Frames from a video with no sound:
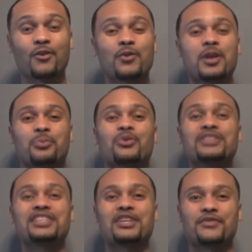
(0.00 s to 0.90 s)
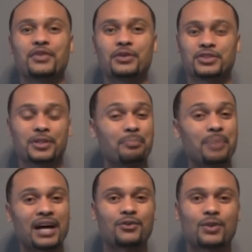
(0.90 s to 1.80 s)
We appreciate your viewership.
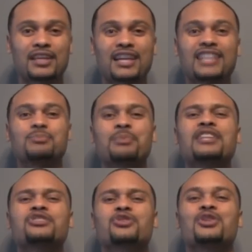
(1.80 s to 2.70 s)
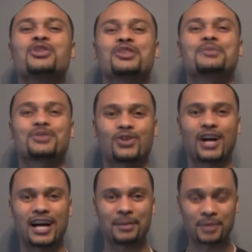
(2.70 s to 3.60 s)
By the way, guys, make sure you
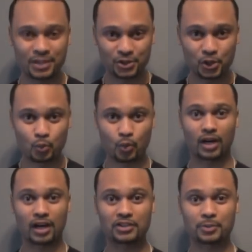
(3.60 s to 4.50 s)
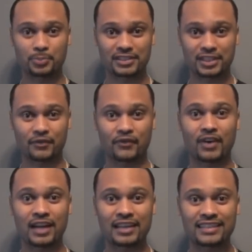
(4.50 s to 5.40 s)
subscribe to
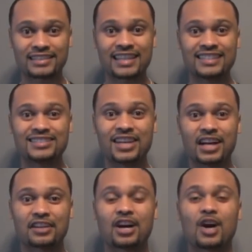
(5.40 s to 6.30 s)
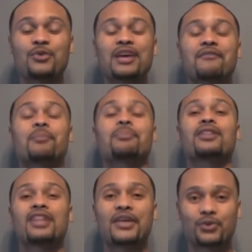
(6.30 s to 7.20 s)
100%finance.com. We have a
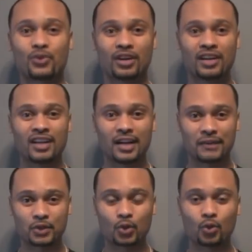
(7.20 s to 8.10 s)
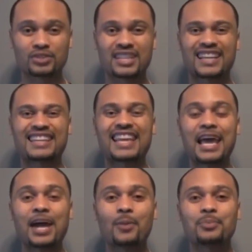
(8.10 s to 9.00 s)
plethora of tools that can
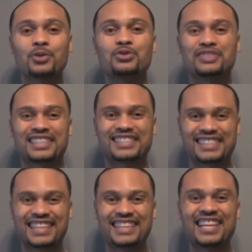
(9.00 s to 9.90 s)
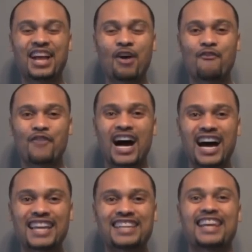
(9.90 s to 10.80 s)
help you succeed
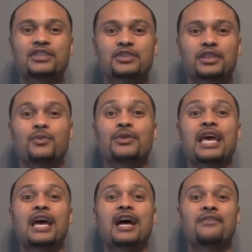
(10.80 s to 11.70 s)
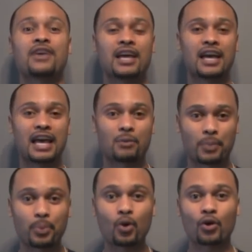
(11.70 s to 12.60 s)
financially. We have a
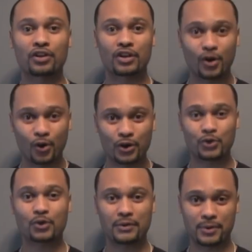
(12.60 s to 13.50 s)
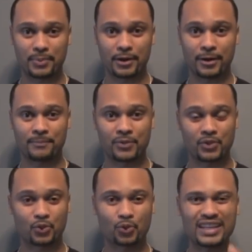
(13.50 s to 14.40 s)
report on credit repair,
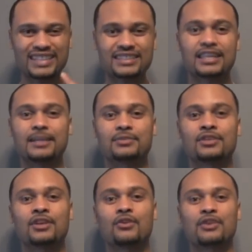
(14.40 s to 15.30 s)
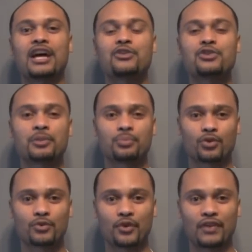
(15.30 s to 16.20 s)
3 tips on how you can
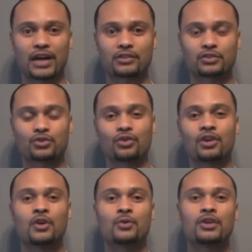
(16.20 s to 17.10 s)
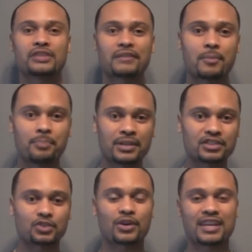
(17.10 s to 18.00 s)
improve your FICO score. We also have a
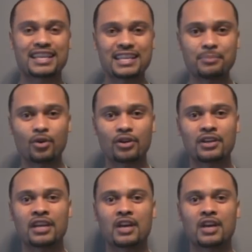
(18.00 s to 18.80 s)
business credit ebook.